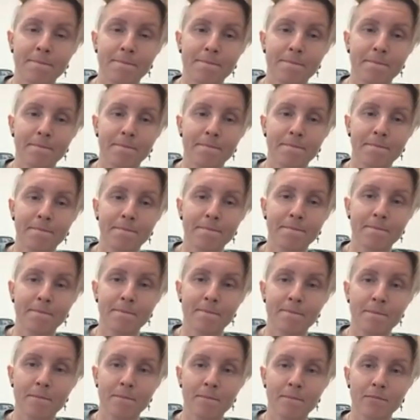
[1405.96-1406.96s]

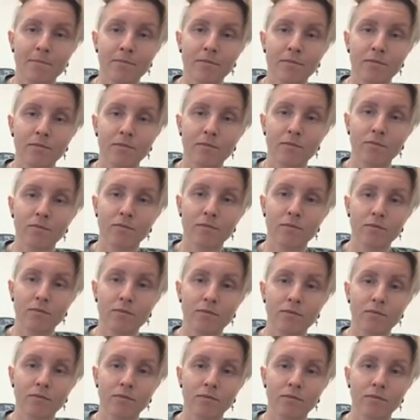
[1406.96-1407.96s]

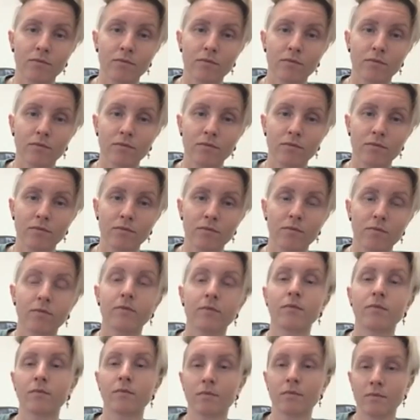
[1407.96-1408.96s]

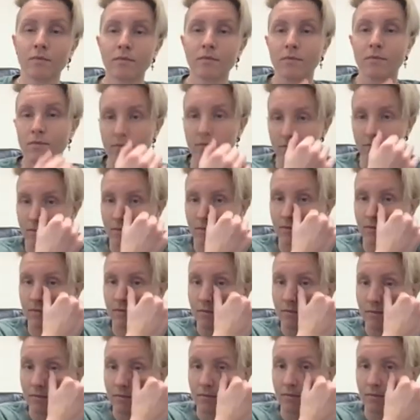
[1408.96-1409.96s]

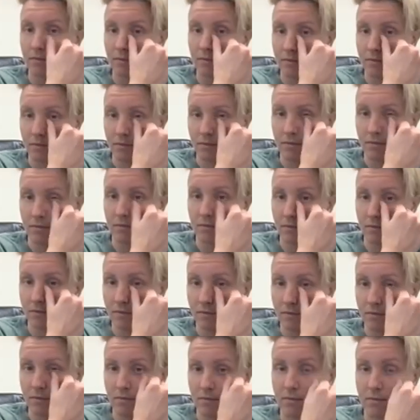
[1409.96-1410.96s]

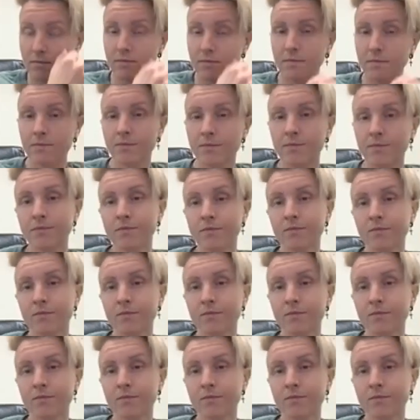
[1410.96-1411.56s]
(silent)